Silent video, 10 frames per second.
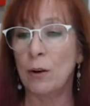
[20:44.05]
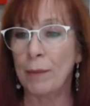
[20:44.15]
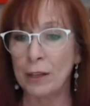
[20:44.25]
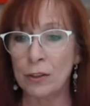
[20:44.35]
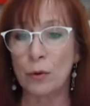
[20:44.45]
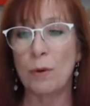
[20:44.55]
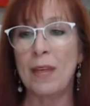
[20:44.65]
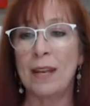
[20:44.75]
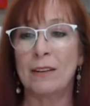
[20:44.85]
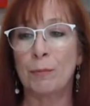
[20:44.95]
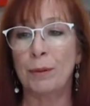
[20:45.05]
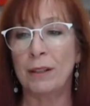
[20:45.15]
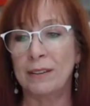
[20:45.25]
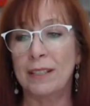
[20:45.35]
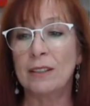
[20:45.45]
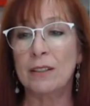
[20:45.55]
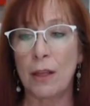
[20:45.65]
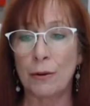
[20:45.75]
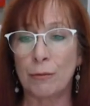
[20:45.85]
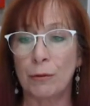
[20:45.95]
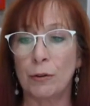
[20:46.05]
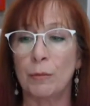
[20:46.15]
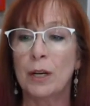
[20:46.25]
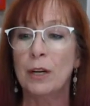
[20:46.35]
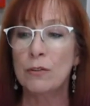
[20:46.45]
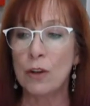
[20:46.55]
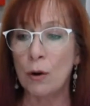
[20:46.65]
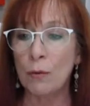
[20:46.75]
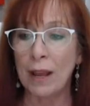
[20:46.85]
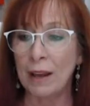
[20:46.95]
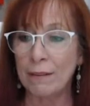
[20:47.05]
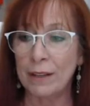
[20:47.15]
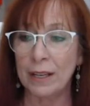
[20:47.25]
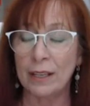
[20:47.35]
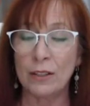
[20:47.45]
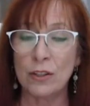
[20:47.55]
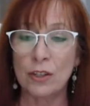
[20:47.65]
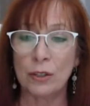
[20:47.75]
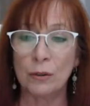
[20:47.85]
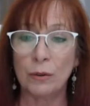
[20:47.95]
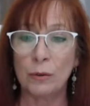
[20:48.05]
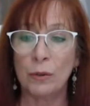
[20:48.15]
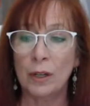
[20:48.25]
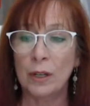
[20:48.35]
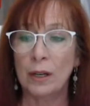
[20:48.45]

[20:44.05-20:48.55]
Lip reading: Make sure that it's plugged in another room. Don't have it into